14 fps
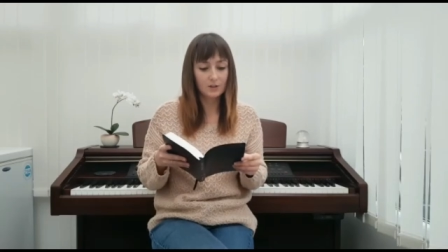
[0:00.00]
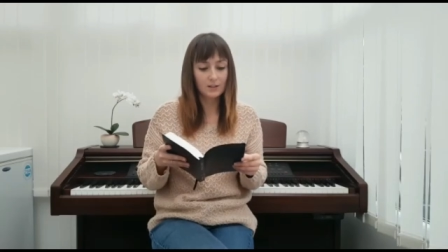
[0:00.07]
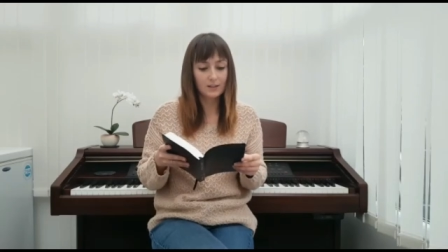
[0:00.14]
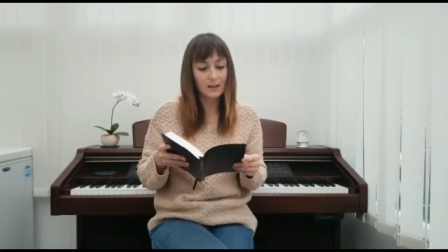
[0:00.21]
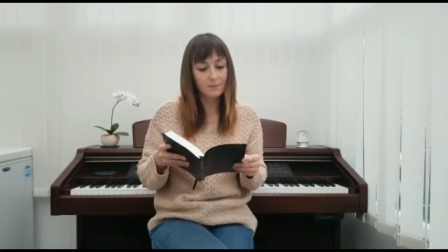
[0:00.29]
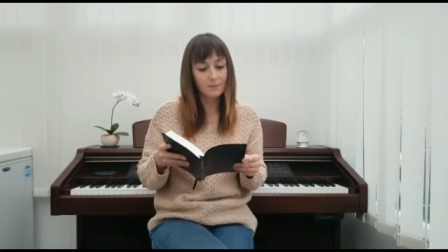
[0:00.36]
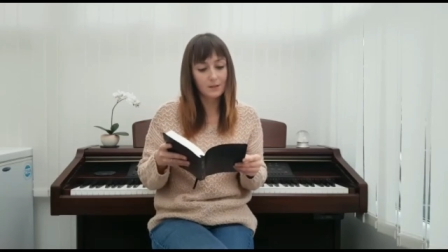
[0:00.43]

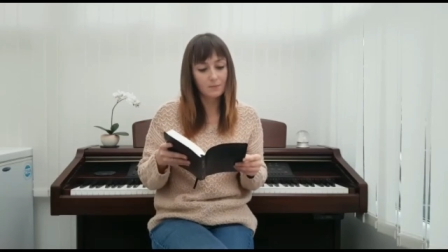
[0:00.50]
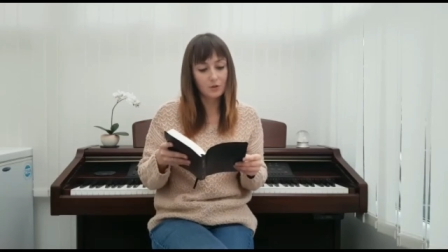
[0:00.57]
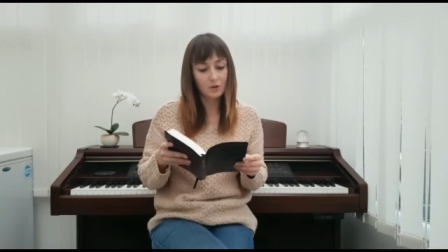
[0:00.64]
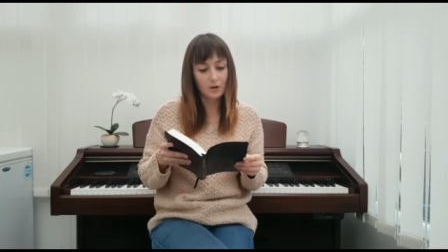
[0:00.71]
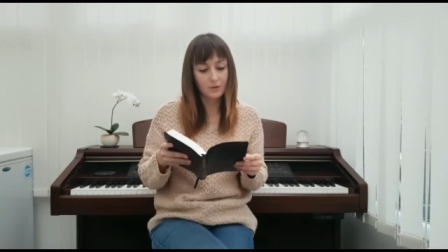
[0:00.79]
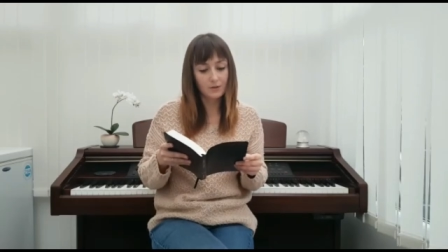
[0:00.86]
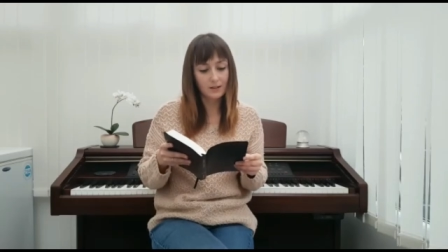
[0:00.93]
She named him
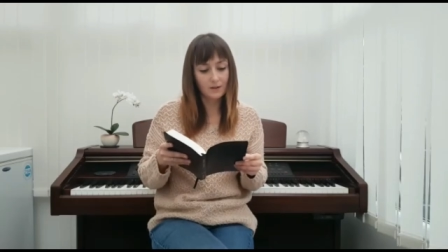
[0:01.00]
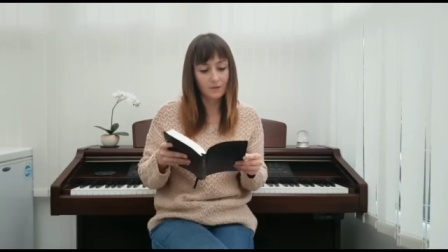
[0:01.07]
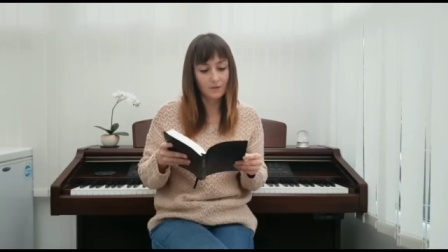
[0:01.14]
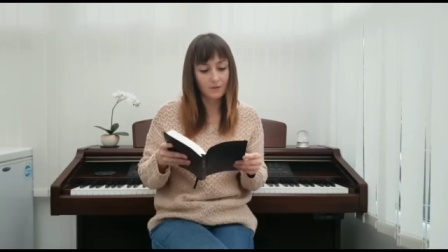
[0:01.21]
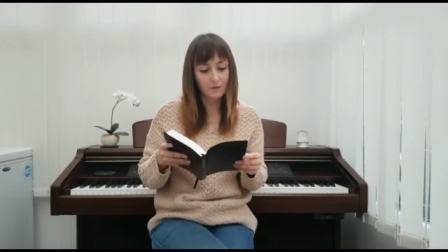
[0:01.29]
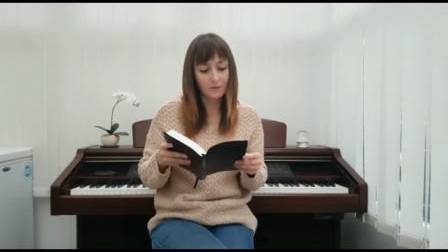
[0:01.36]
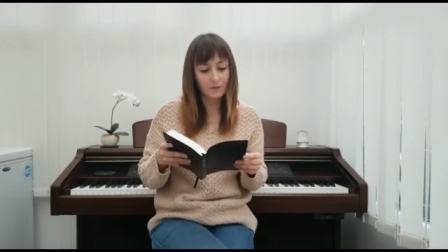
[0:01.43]
Joseph
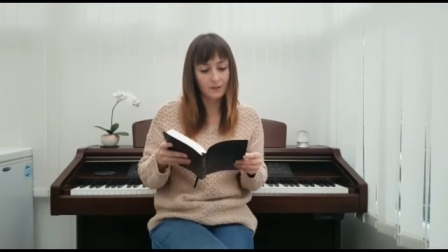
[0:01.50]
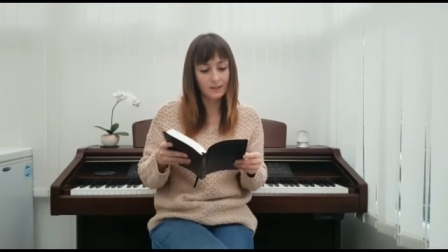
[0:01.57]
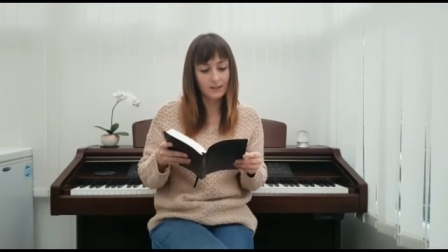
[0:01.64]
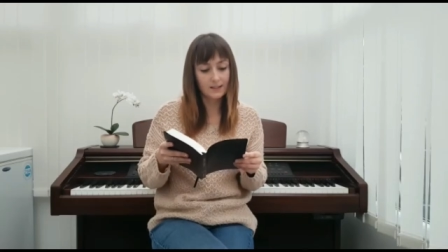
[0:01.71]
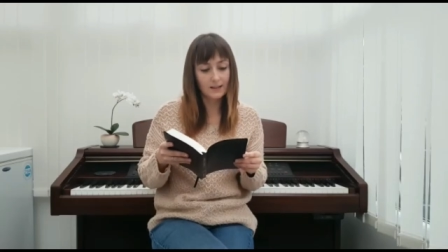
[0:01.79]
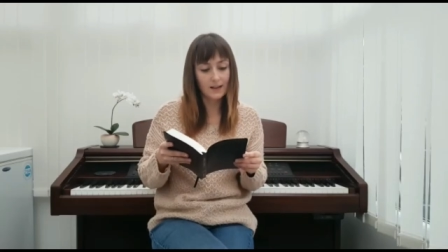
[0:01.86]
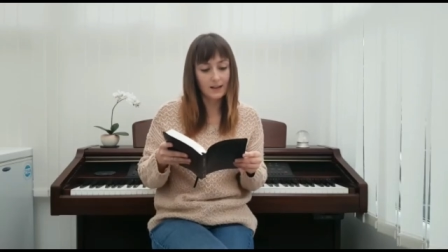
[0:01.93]

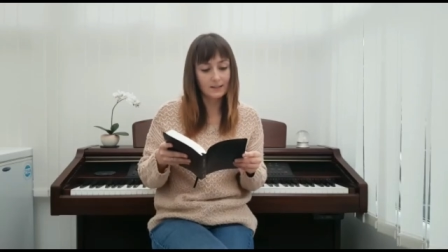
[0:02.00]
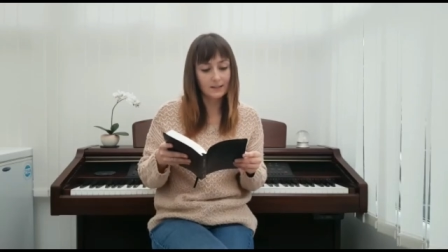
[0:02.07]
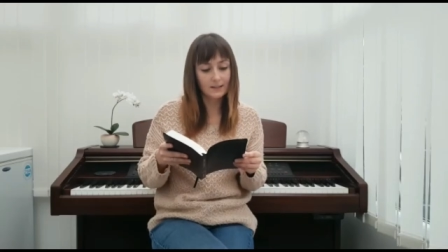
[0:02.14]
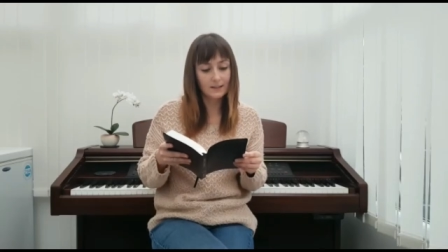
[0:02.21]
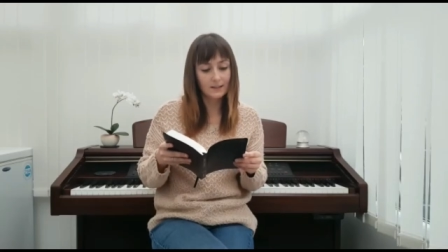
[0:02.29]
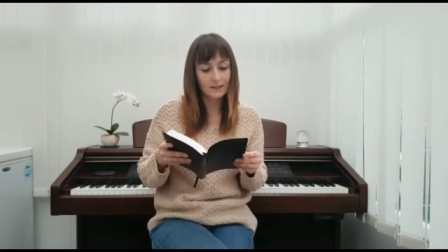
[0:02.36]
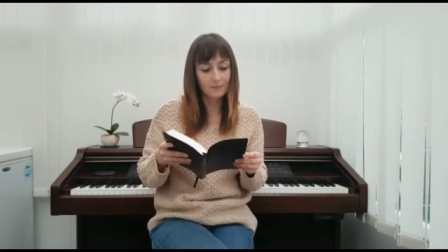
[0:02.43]
and said,
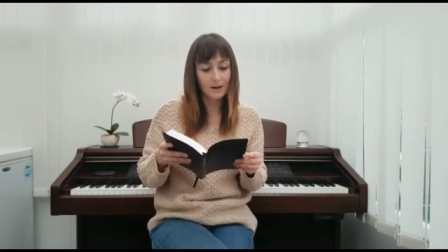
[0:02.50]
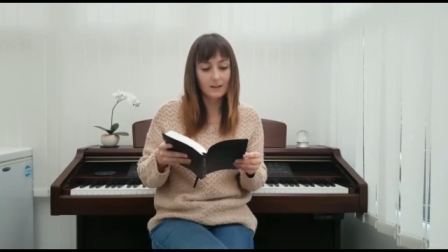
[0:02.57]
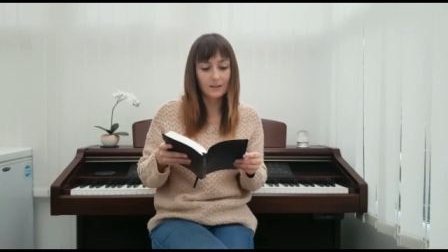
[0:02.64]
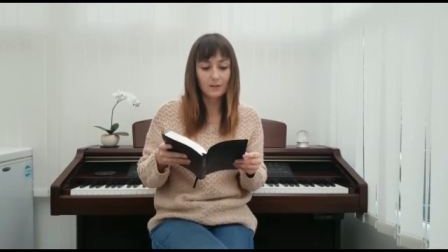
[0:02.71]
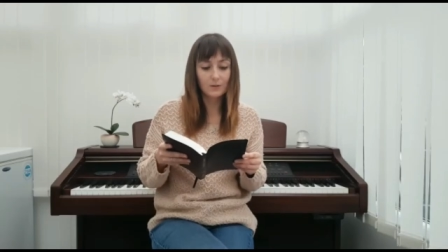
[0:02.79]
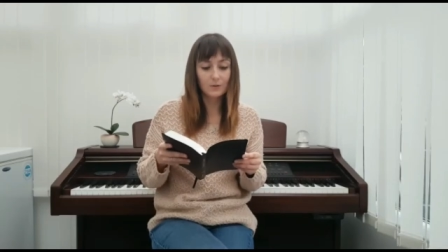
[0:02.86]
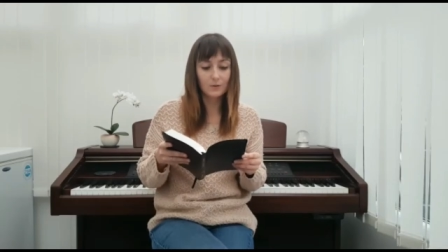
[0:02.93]

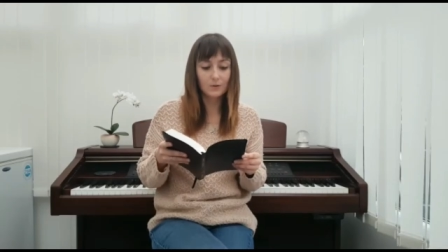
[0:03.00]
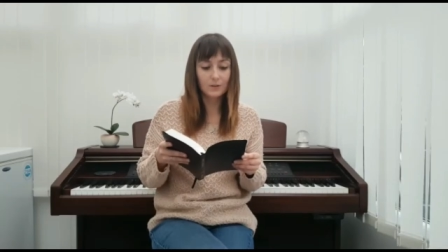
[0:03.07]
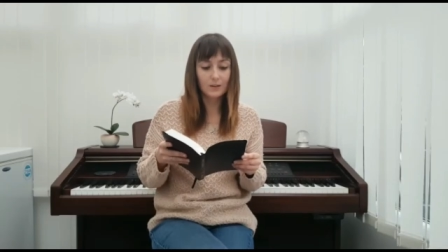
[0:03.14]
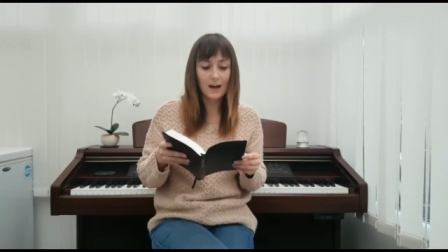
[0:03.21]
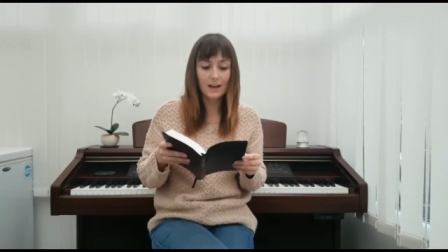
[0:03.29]
"May the Lord